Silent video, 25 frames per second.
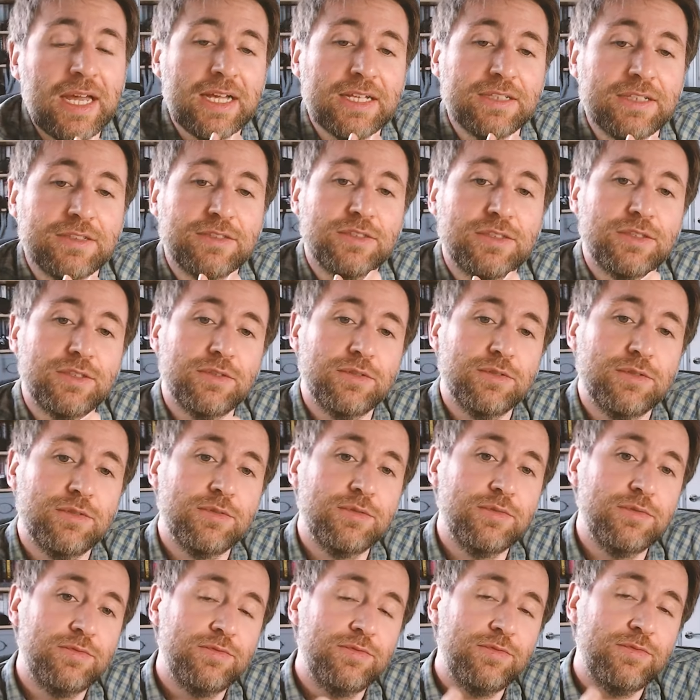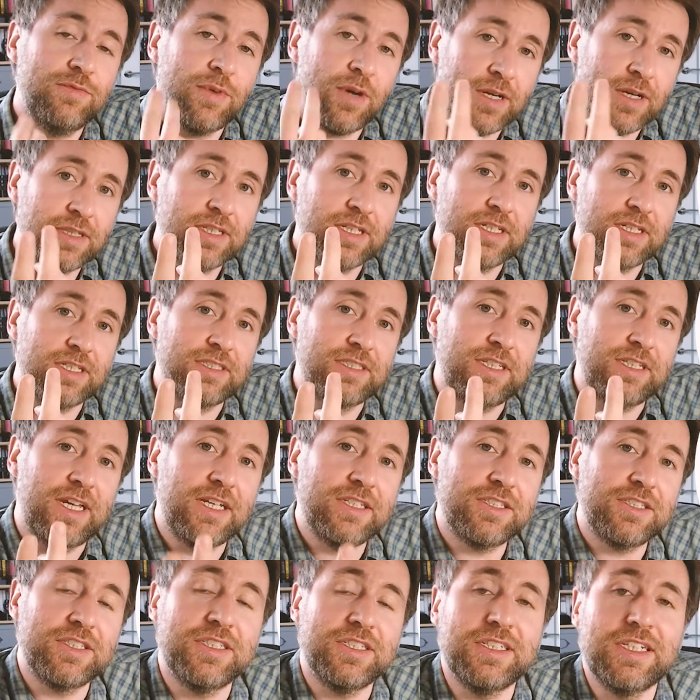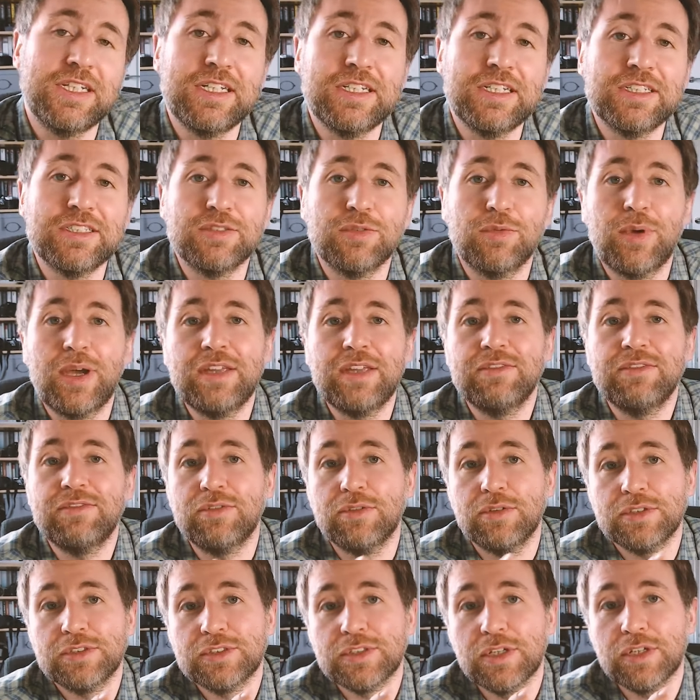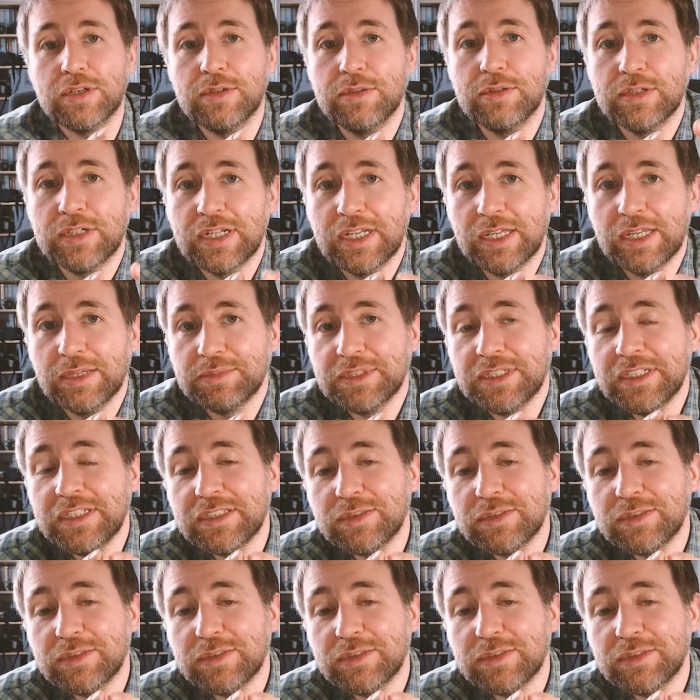And to find this, he actually needed to wait for a solar eclipse.